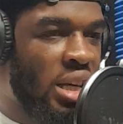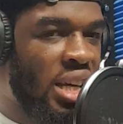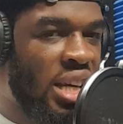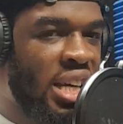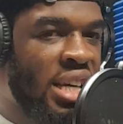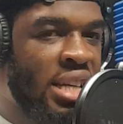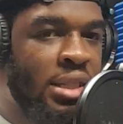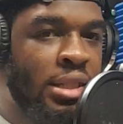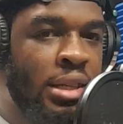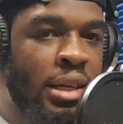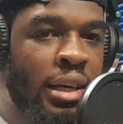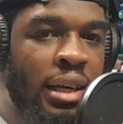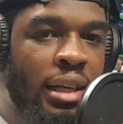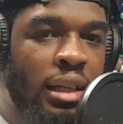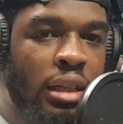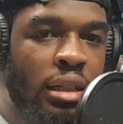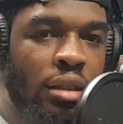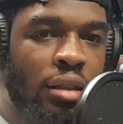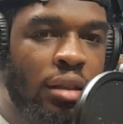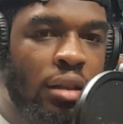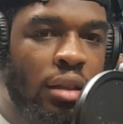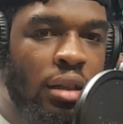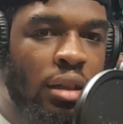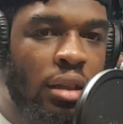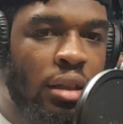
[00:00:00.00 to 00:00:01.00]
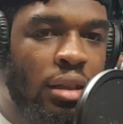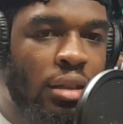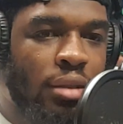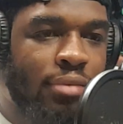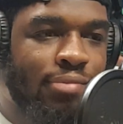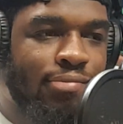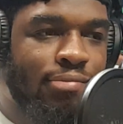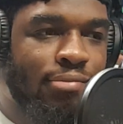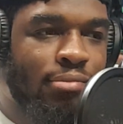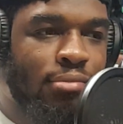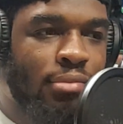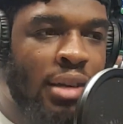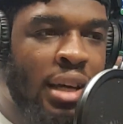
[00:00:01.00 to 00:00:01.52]
Isn't
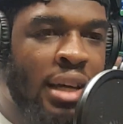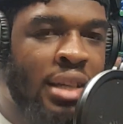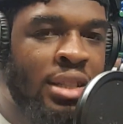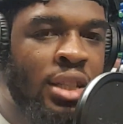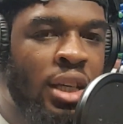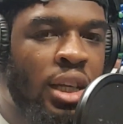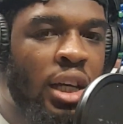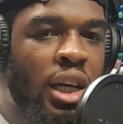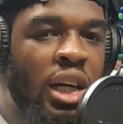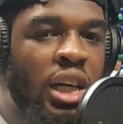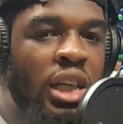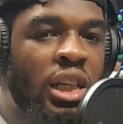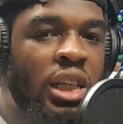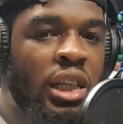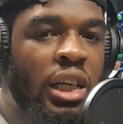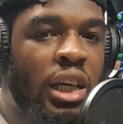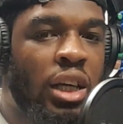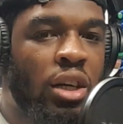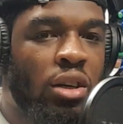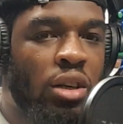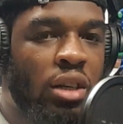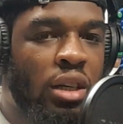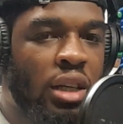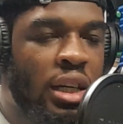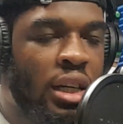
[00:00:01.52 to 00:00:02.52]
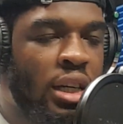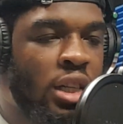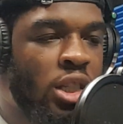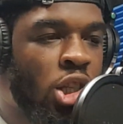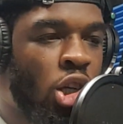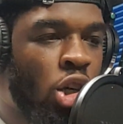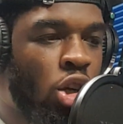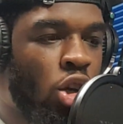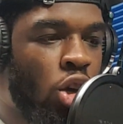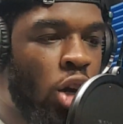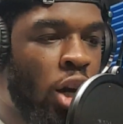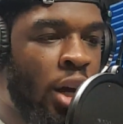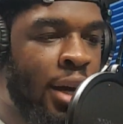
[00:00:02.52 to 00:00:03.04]
clear. It
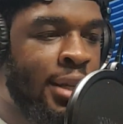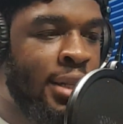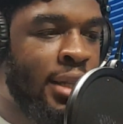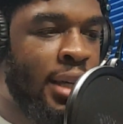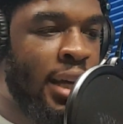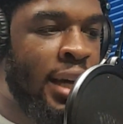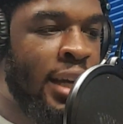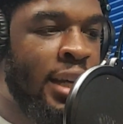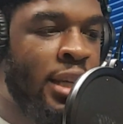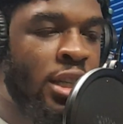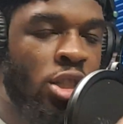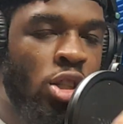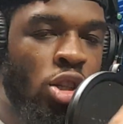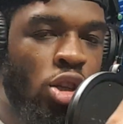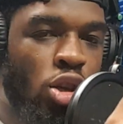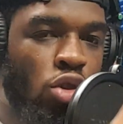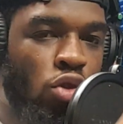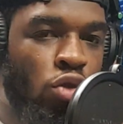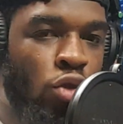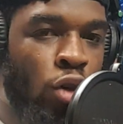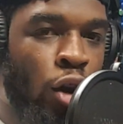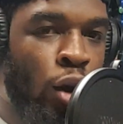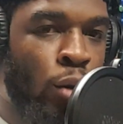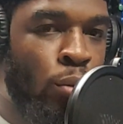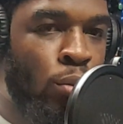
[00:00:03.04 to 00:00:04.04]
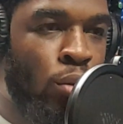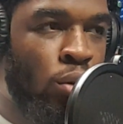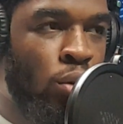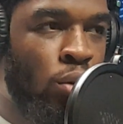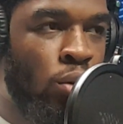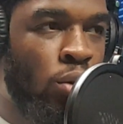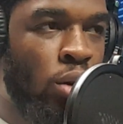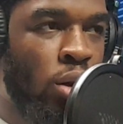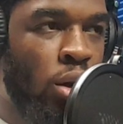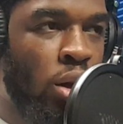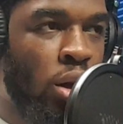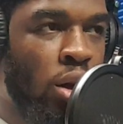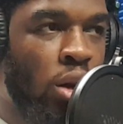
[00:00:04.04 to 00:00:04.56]
isn't a
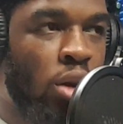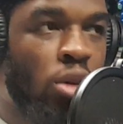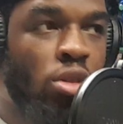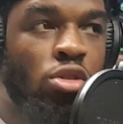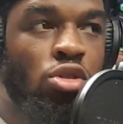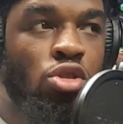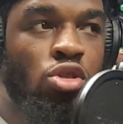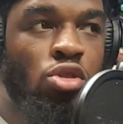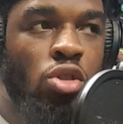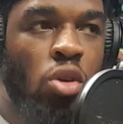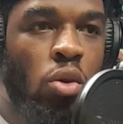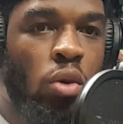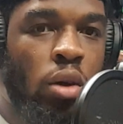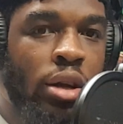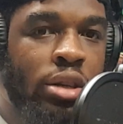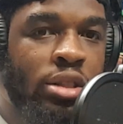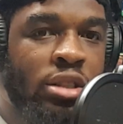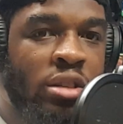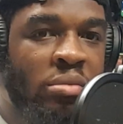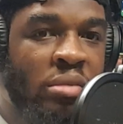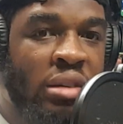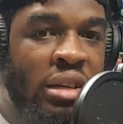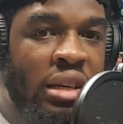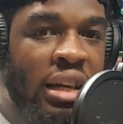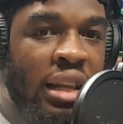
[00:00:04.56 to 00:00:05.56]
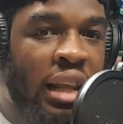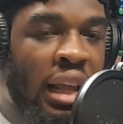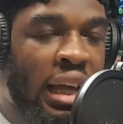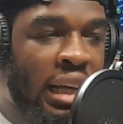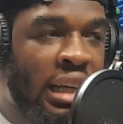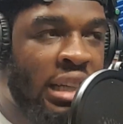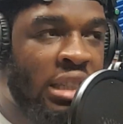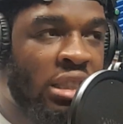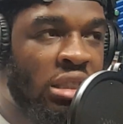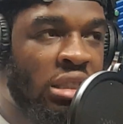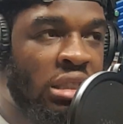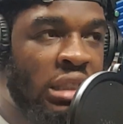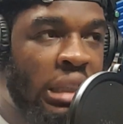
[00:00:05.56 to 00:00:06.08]
credible story to me. Like,
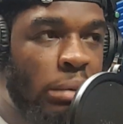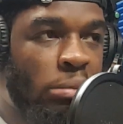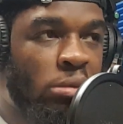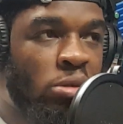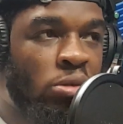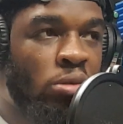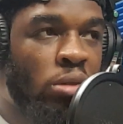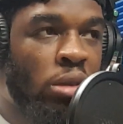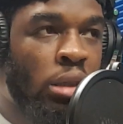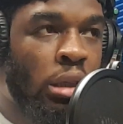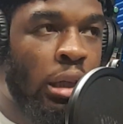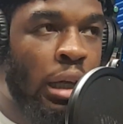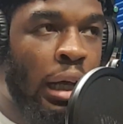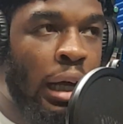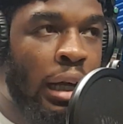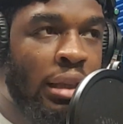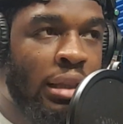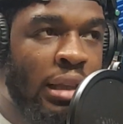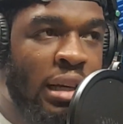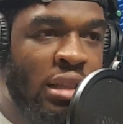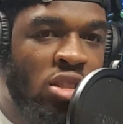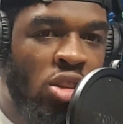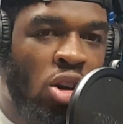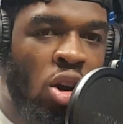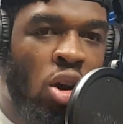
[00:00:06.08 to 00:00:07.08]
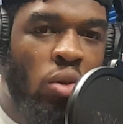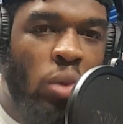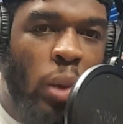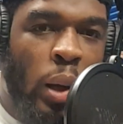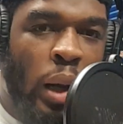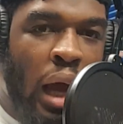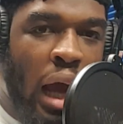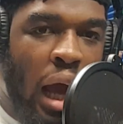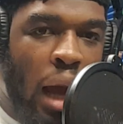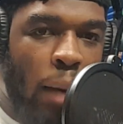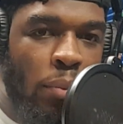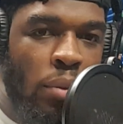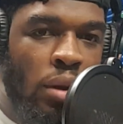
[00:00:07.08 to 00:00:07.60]
it just seems really like that's all that
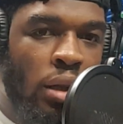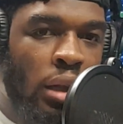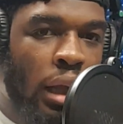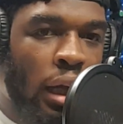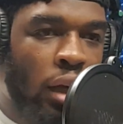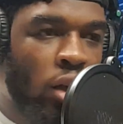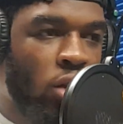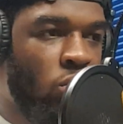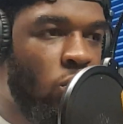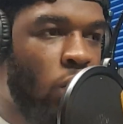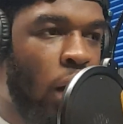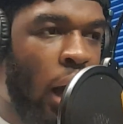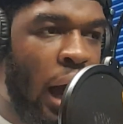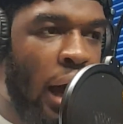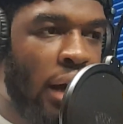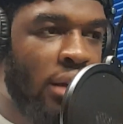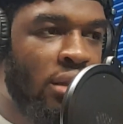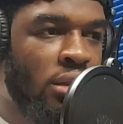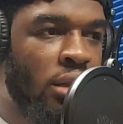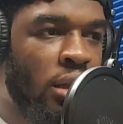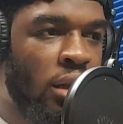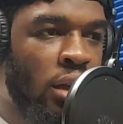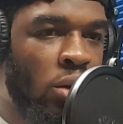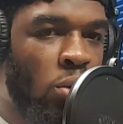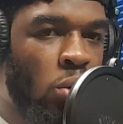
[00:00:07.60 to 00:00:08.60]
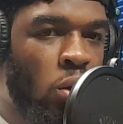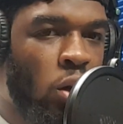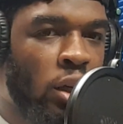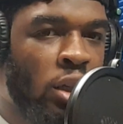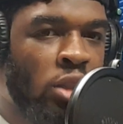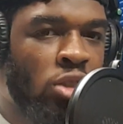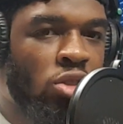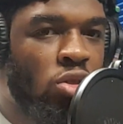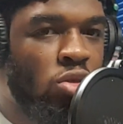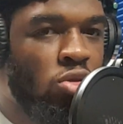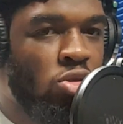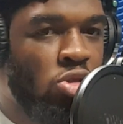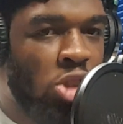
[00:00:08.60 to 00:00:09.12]
happened. Like, you accidentally walked in,
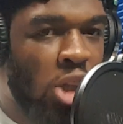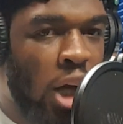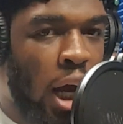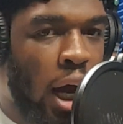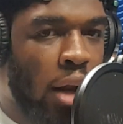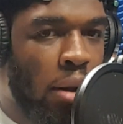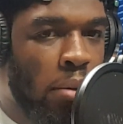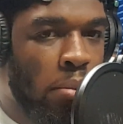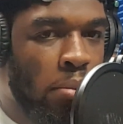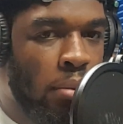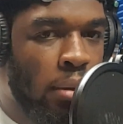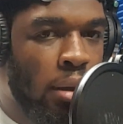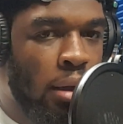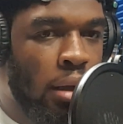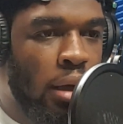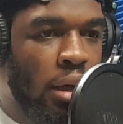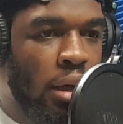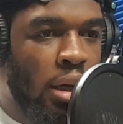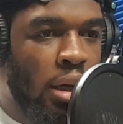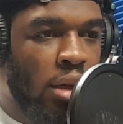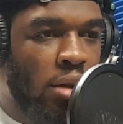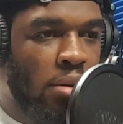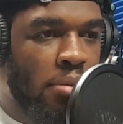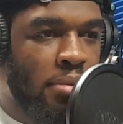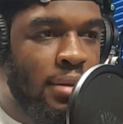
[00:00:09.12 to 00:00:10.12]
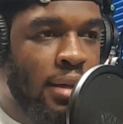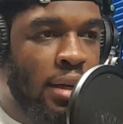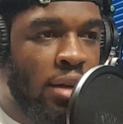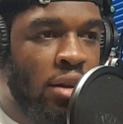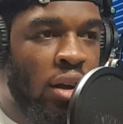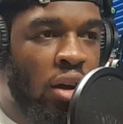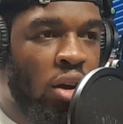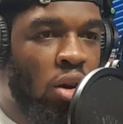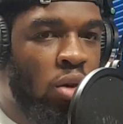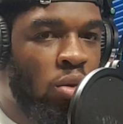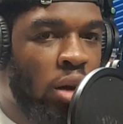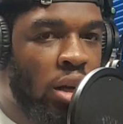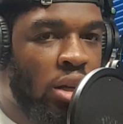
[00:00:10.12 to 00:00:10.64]
so you shot him. You know what I'm saying? You
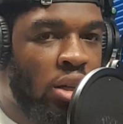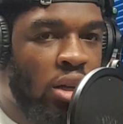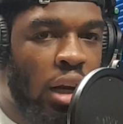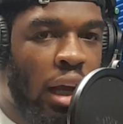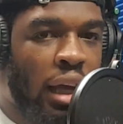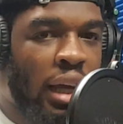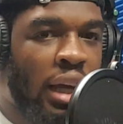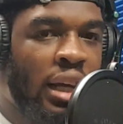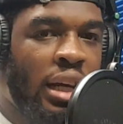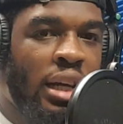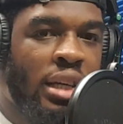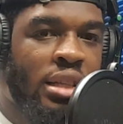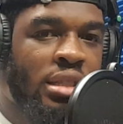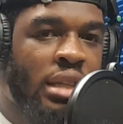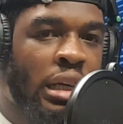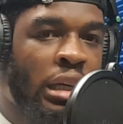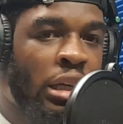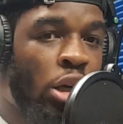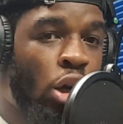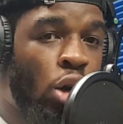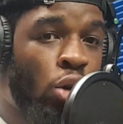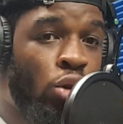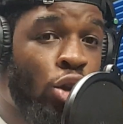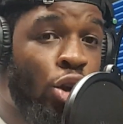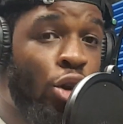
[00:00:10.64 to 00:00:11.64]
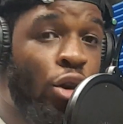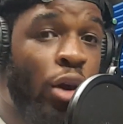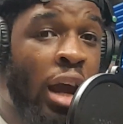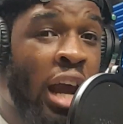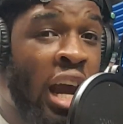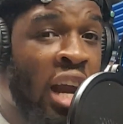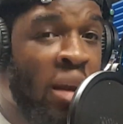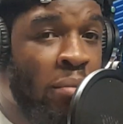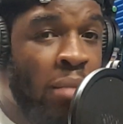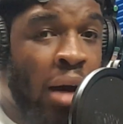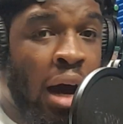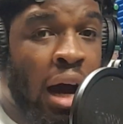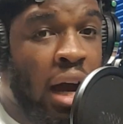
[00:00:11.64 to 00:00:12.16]
didn't question. Like, he didn't say, "Yo, you're
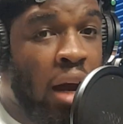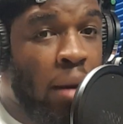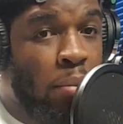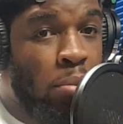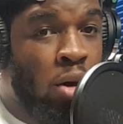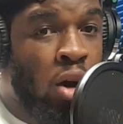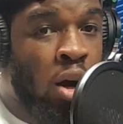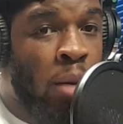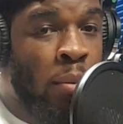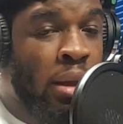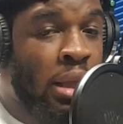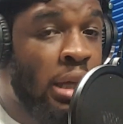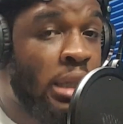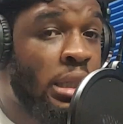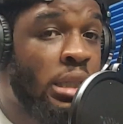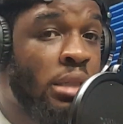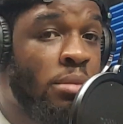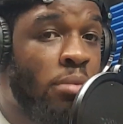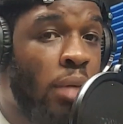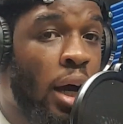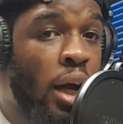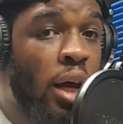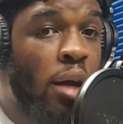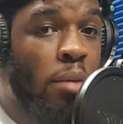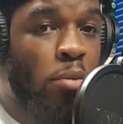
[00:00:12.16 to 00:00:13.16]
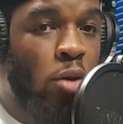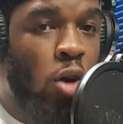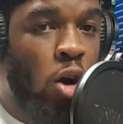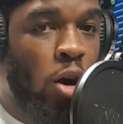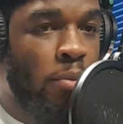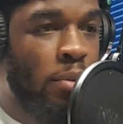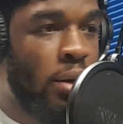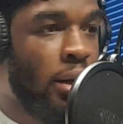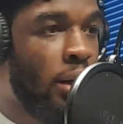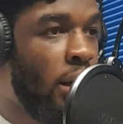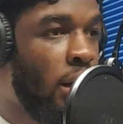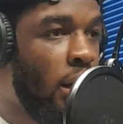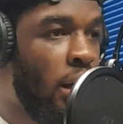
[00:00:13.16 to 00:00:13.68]
in my apartment. This is my
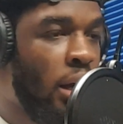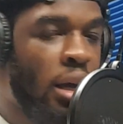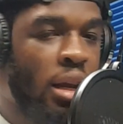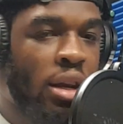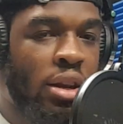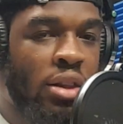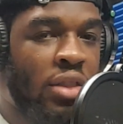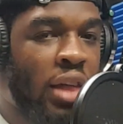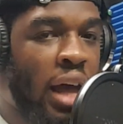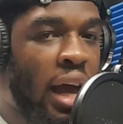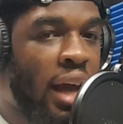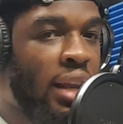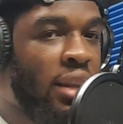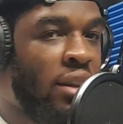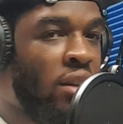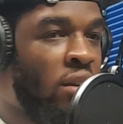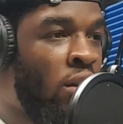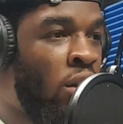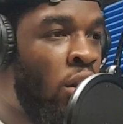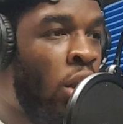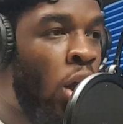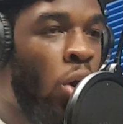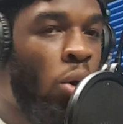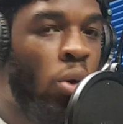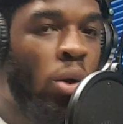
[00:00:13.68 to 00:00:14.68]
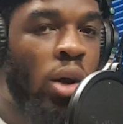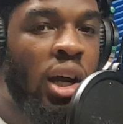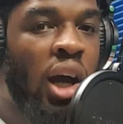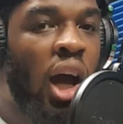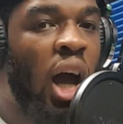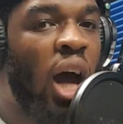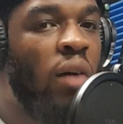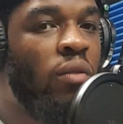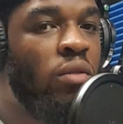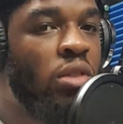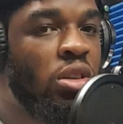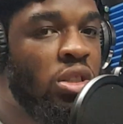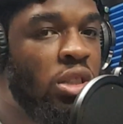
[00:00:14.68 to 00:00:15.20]
apartment." That no
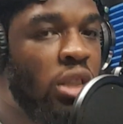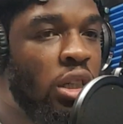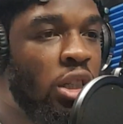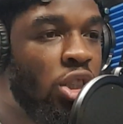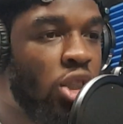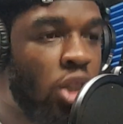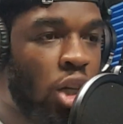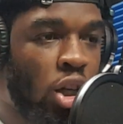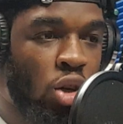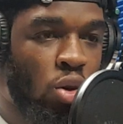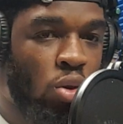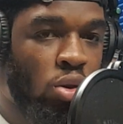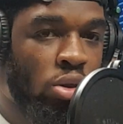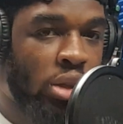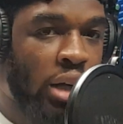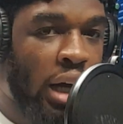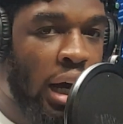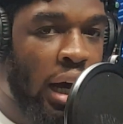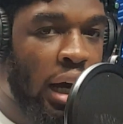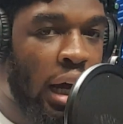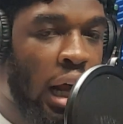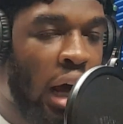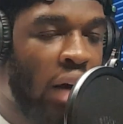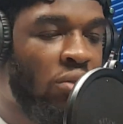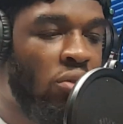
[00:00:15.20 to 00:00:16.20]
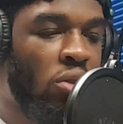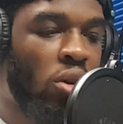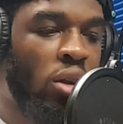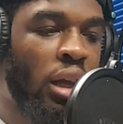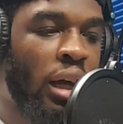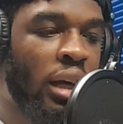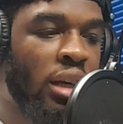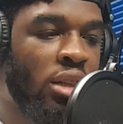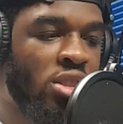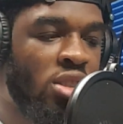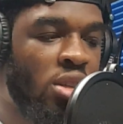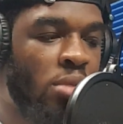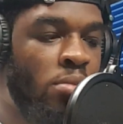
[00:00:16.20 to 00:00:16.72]
conversation, I felt
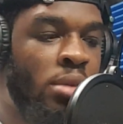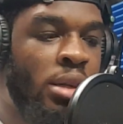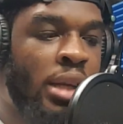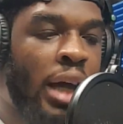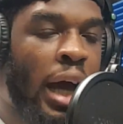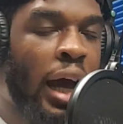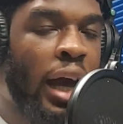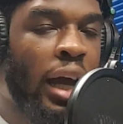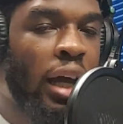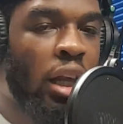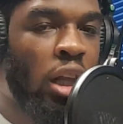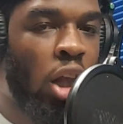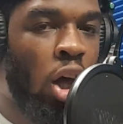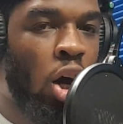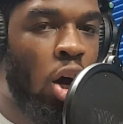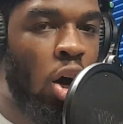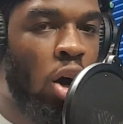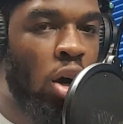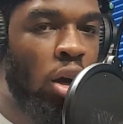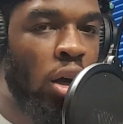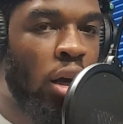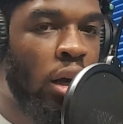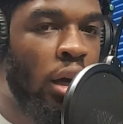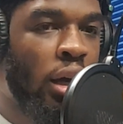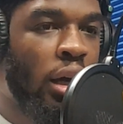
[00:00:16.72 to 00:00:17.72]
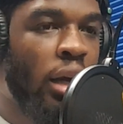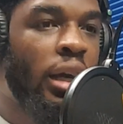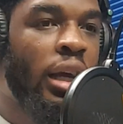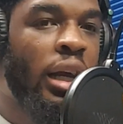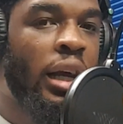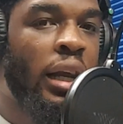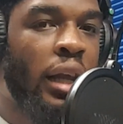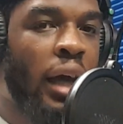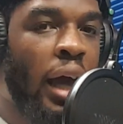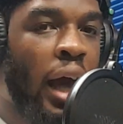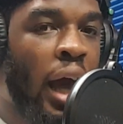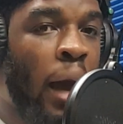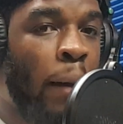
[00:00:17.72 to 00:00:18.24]
like some dialogue
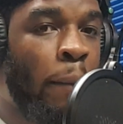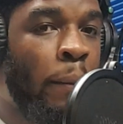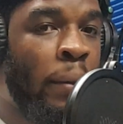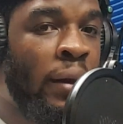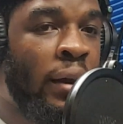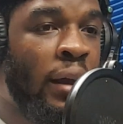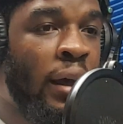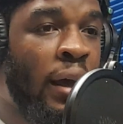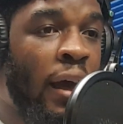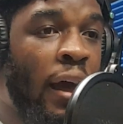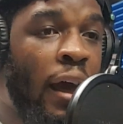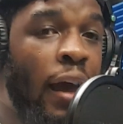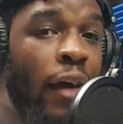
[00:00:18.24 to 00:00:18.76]
could have happened.